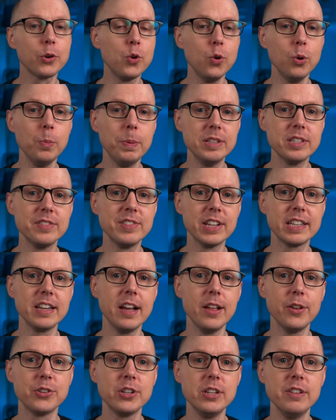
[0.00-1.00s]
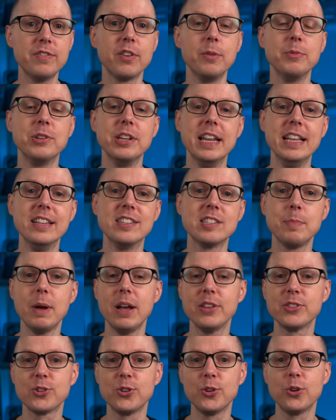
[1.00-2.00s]
cool piece of technology from today's
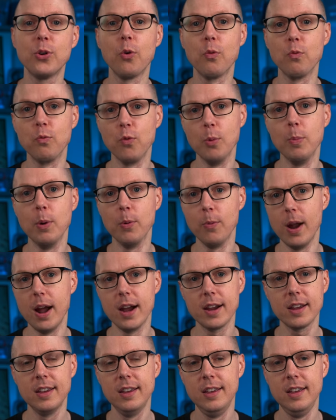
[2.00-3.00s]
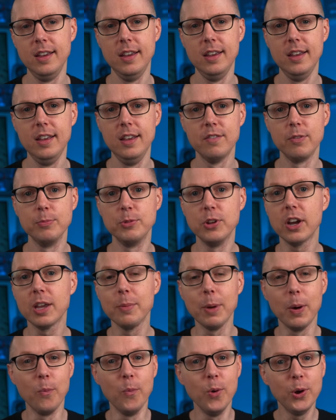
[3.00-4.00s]
sponsor, Roborock. From
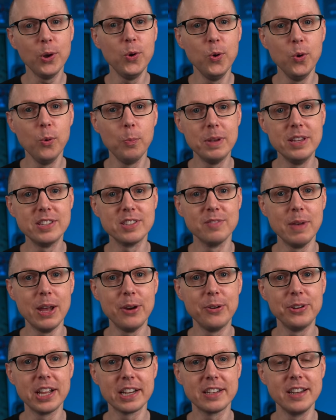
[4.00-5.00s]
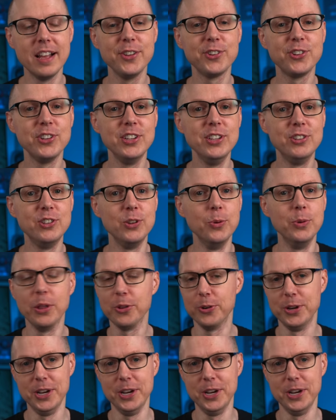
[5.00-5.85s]
talking about one cool piece of battery technology to another